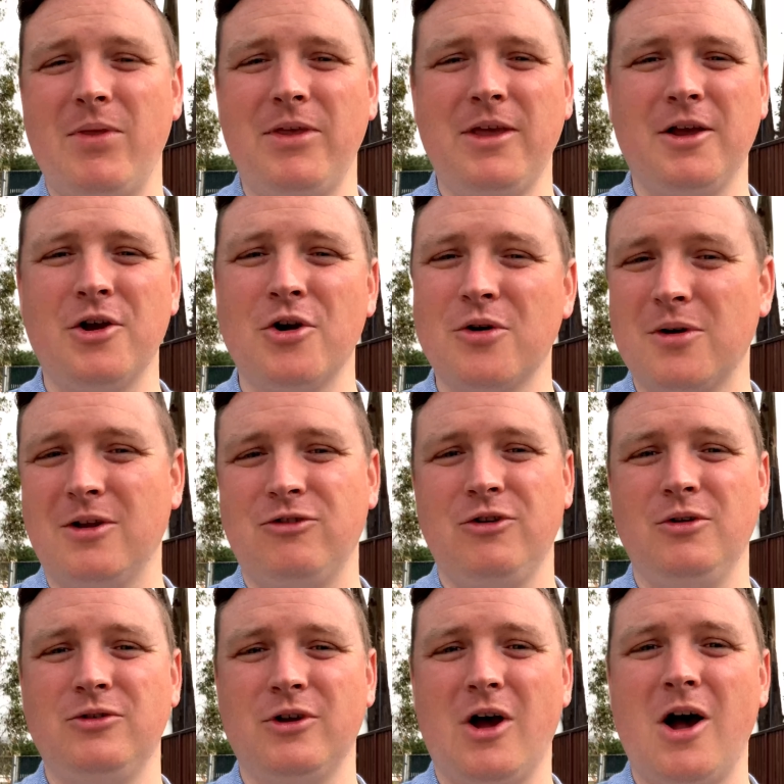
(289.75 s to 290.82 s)
encourage
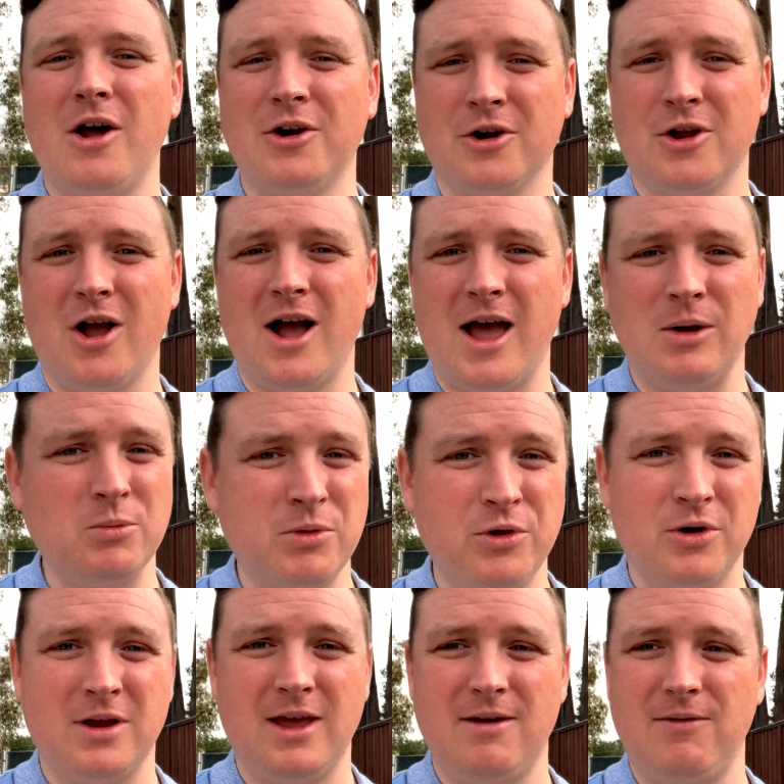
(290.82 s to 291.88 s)
you to honor god with
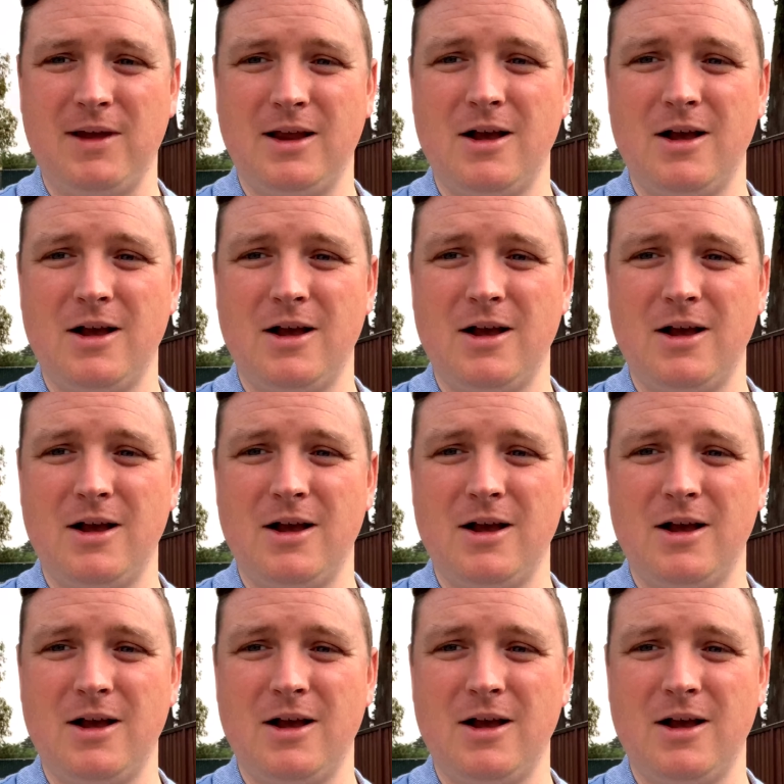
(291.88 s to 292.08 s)
your giving